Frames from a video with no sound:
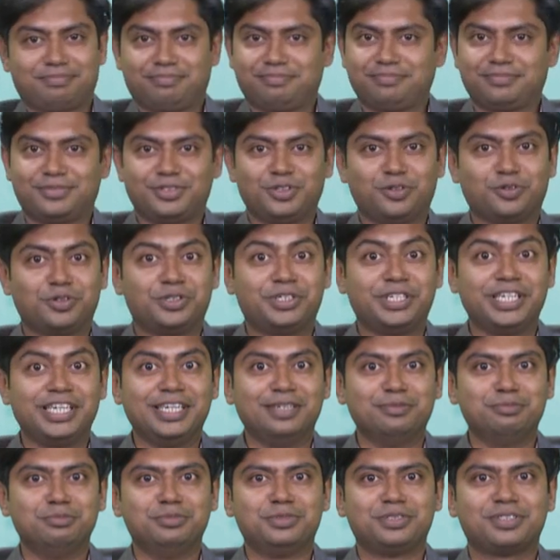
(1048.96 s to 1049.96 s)
your
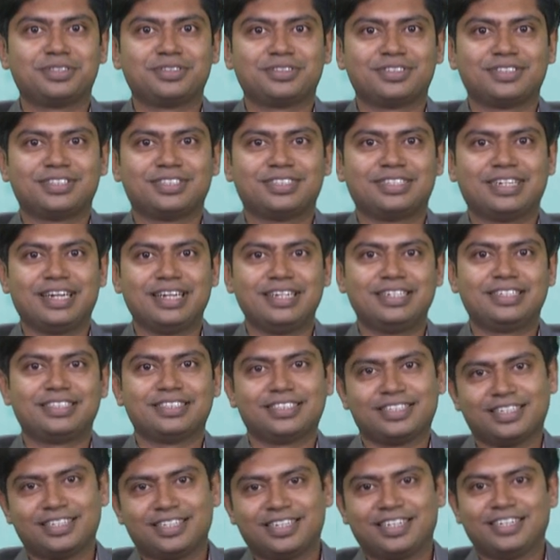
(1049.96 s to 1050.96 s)
dreams, right?
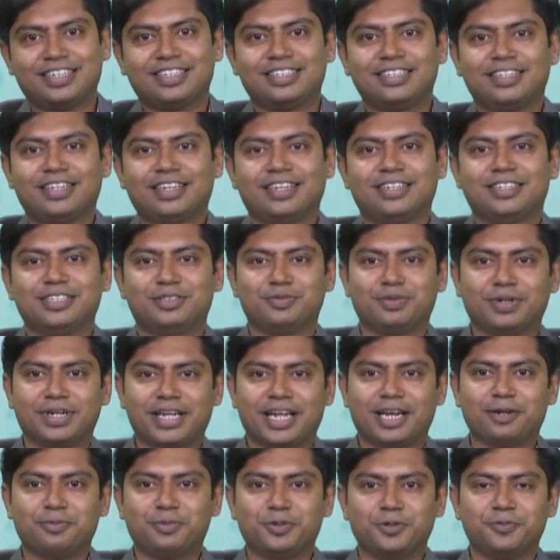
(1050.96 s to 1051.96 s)
There it will
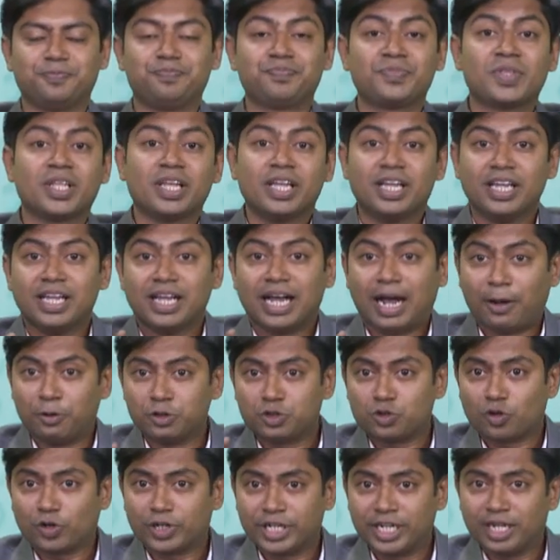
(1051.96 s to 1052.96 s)
help you. I was
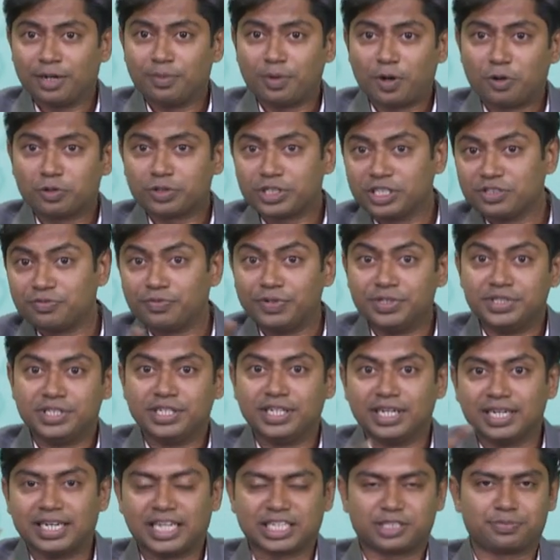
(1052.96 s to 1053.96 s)
talking about this
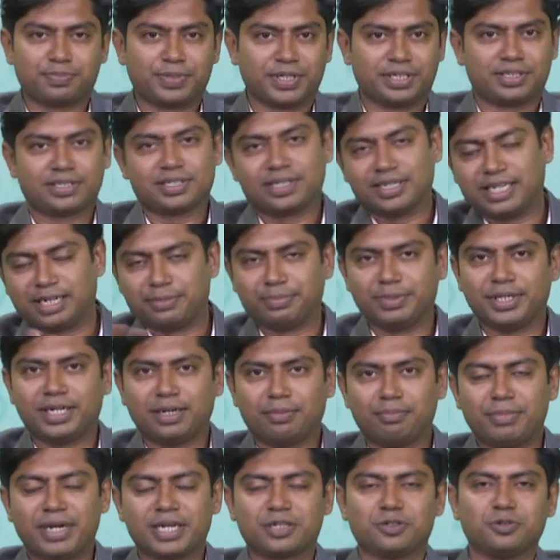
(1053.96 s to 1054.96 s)
physical aspect. Let me come
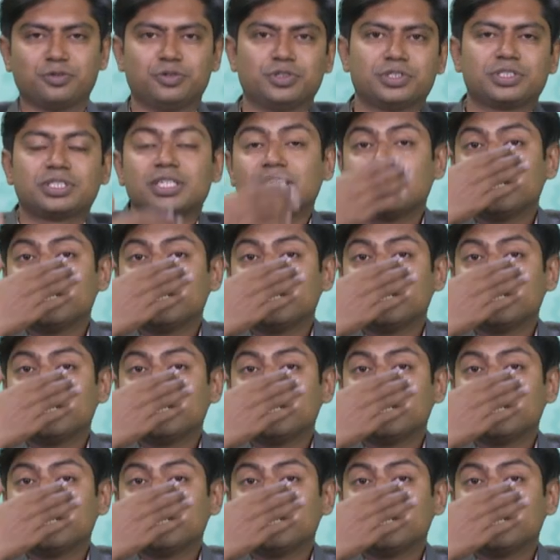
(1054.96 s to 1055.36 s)
back to this.